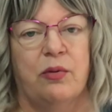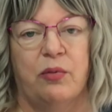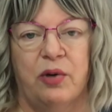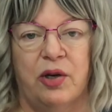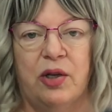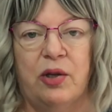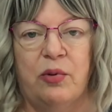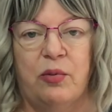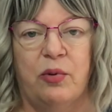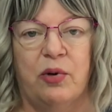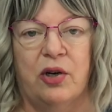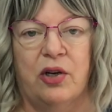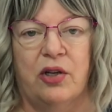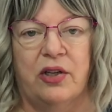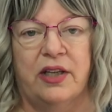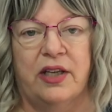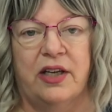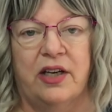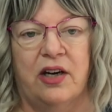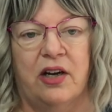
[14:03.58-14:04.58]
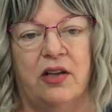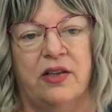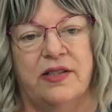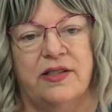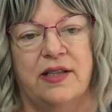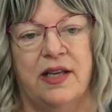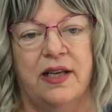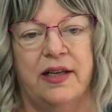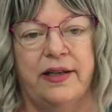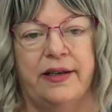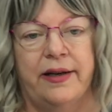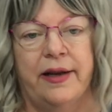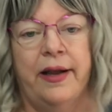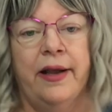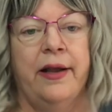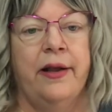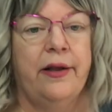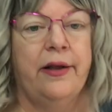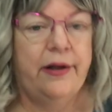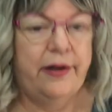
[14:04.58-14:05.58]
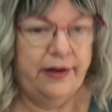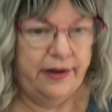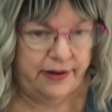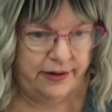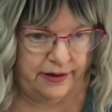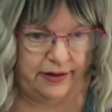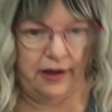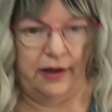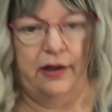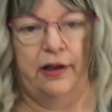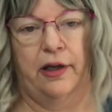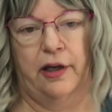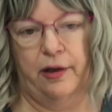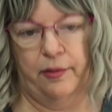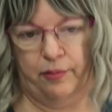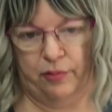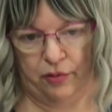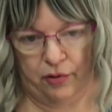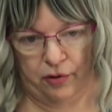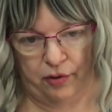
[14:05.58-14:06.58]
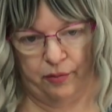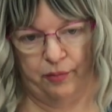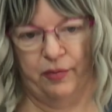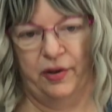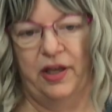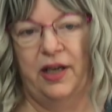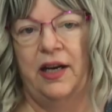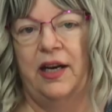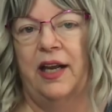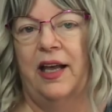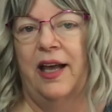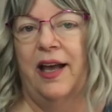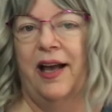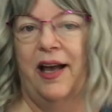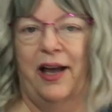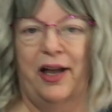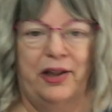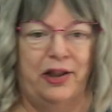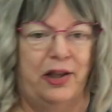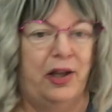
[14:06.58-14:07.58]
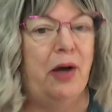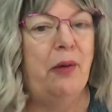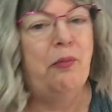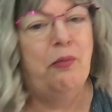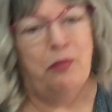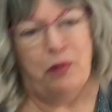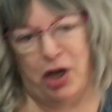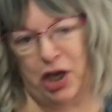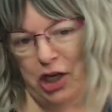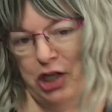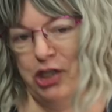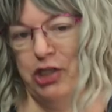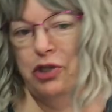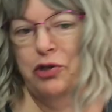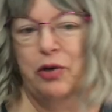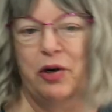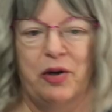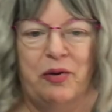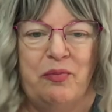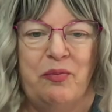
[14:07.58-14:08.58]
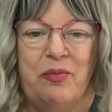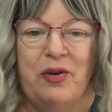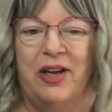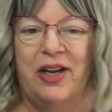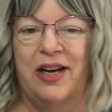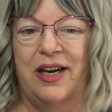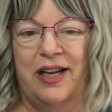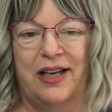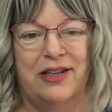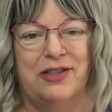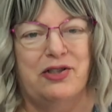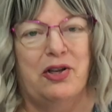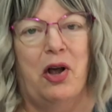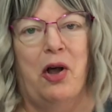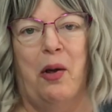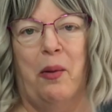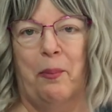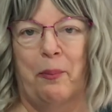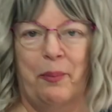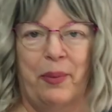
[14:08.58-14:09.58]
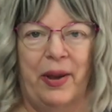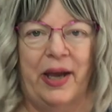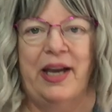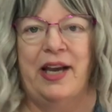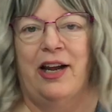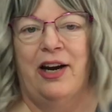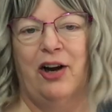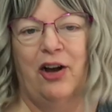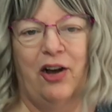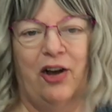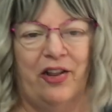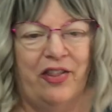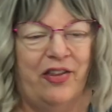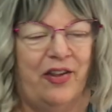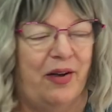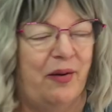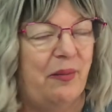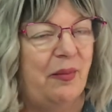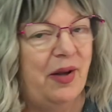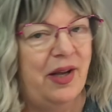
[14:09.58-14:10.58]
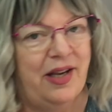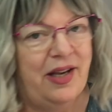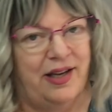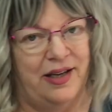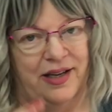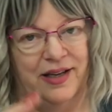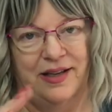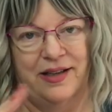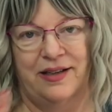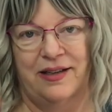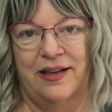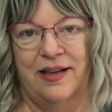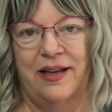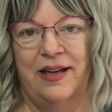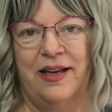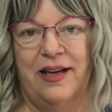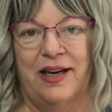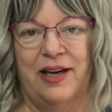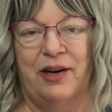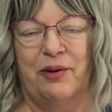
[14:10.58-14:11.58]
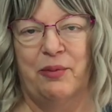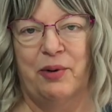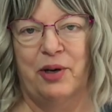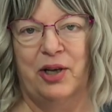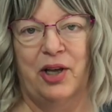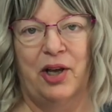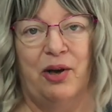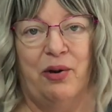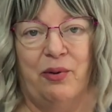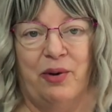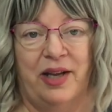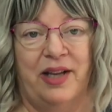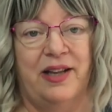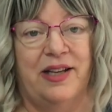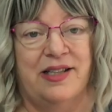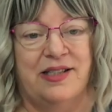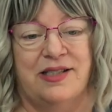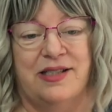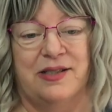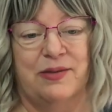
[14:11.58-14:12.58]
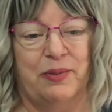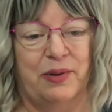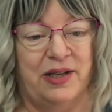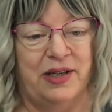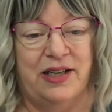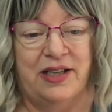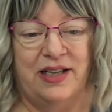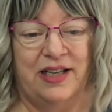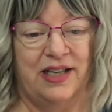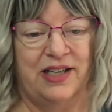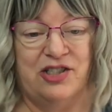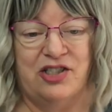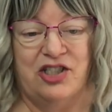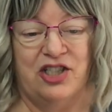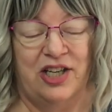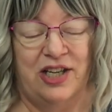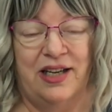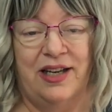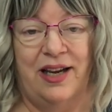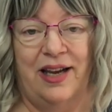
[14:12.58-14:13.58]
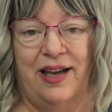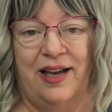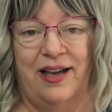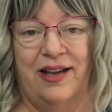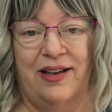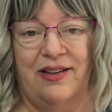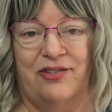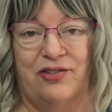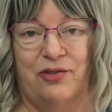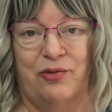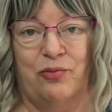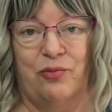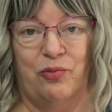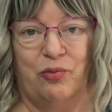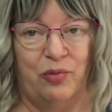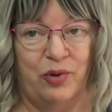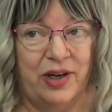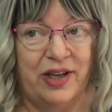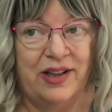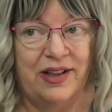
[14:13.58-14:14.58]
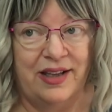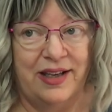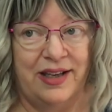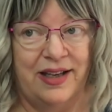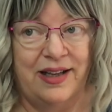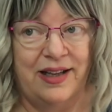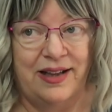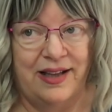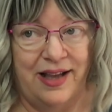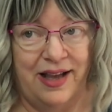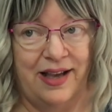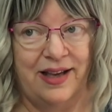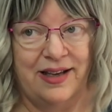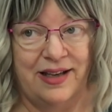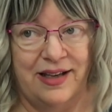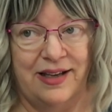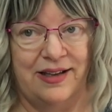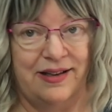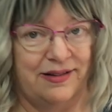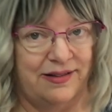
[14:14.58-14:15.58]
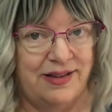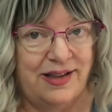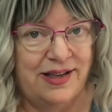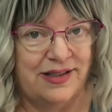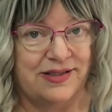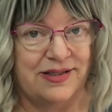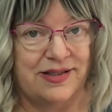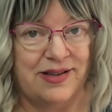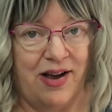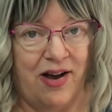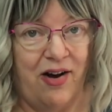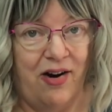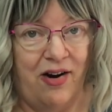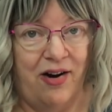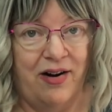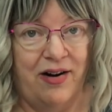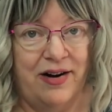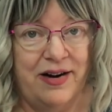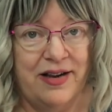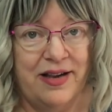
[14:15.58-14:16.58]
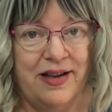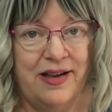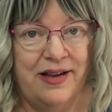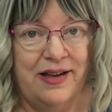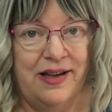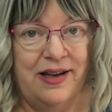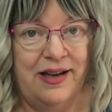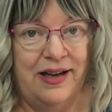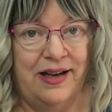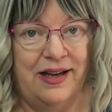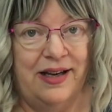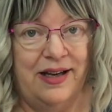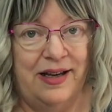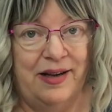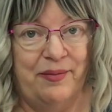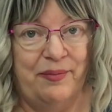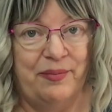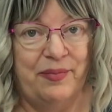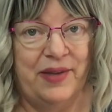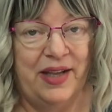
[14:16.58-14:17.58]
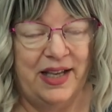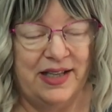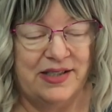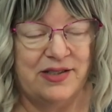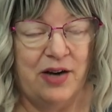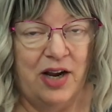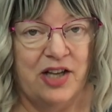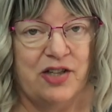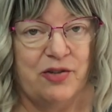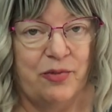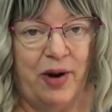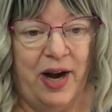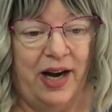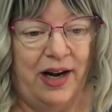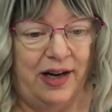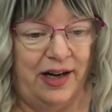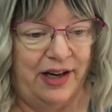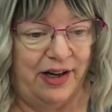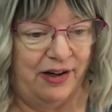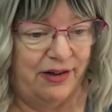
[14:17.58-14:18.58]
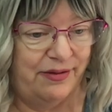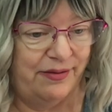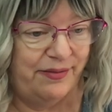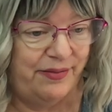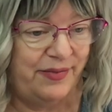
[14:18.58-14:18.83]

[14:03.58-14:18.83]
real world, and all of a sudden the liberal media and the mainstream media is all picking on them, and here we go, and this is what it is. She is really taking this hard. It's rattling her.